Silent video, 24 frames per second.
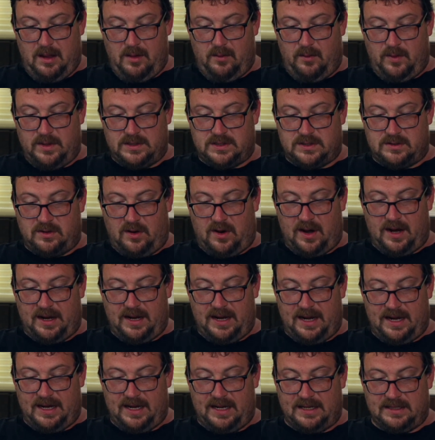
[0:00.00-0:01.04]
We start
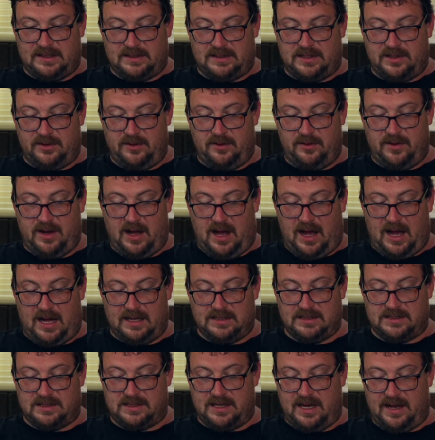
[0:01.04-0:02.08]
getting to
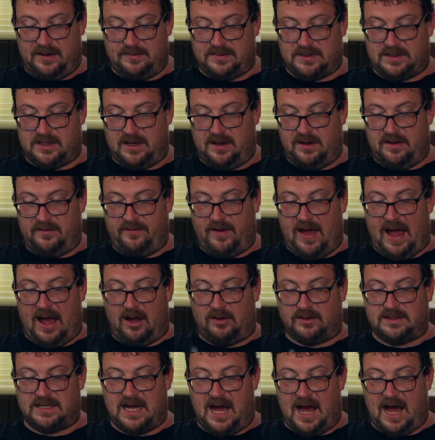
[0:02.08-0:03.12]
concepts of
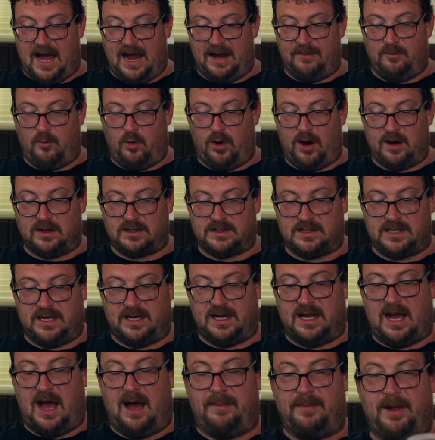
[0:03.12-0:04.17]
how time works
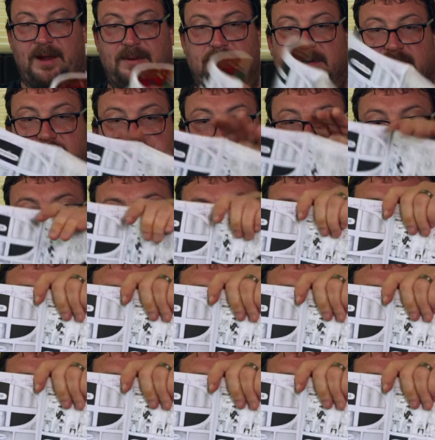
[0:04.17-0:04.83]
in comics.